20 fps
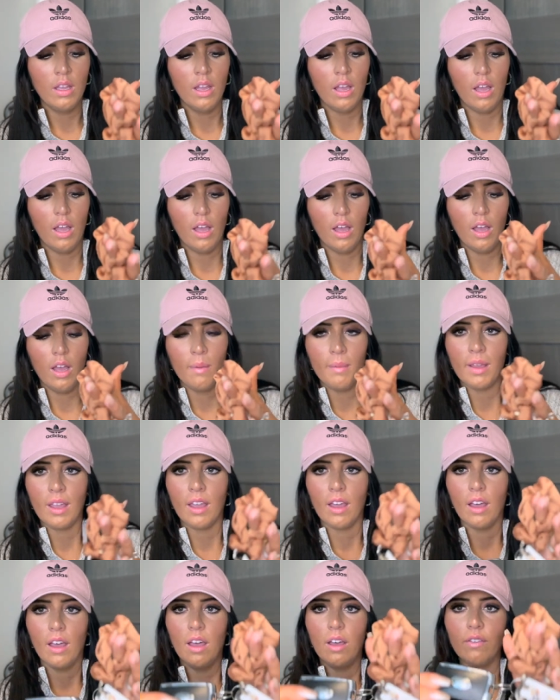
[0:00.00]
I
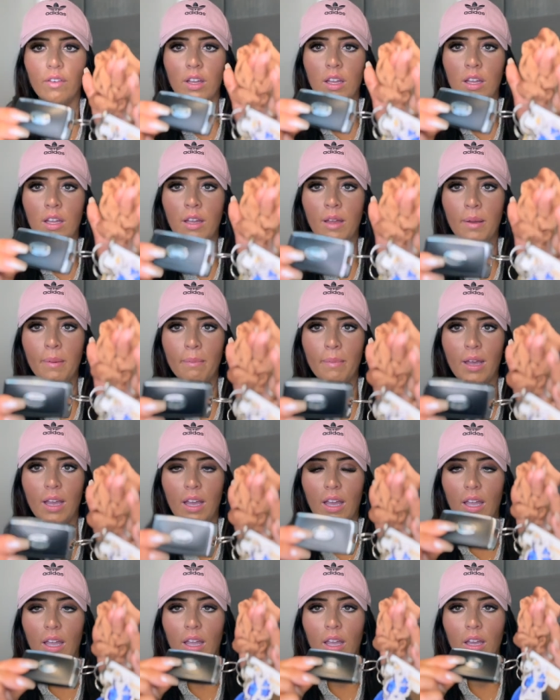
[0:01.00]
have
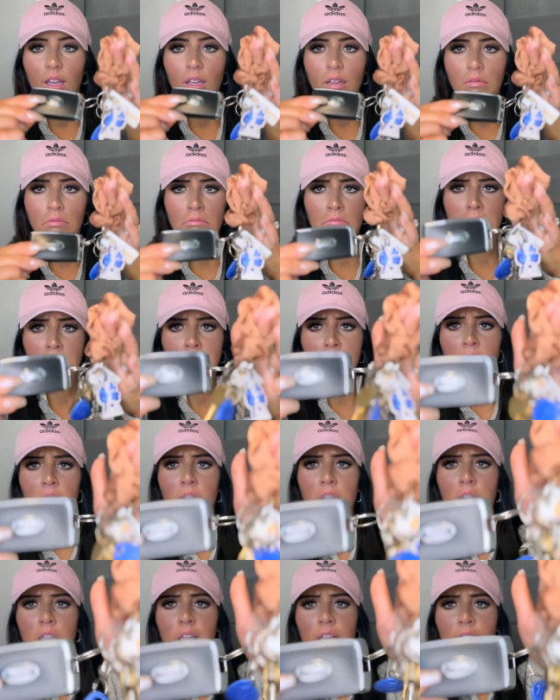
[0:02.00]
my
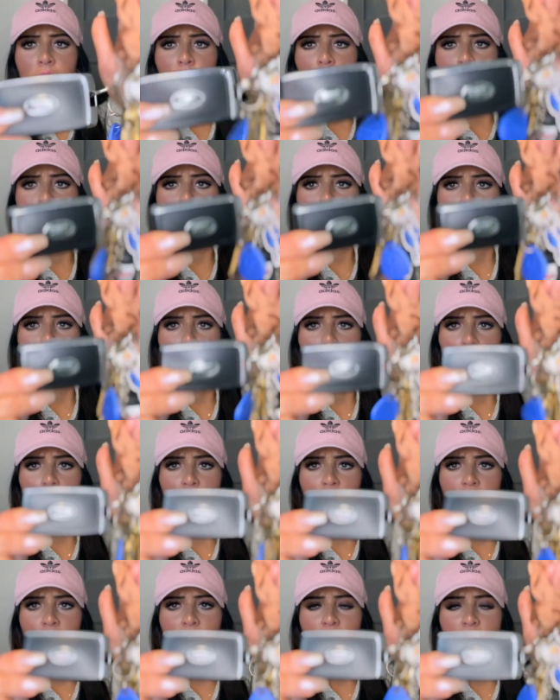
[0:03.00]

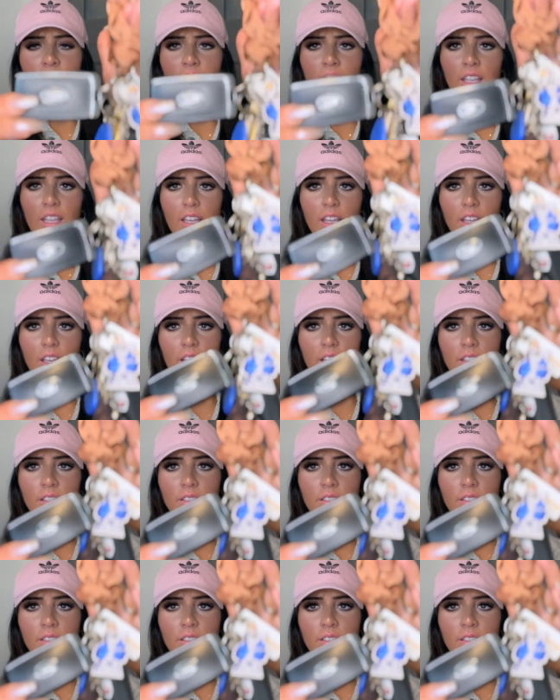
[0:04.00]
car key,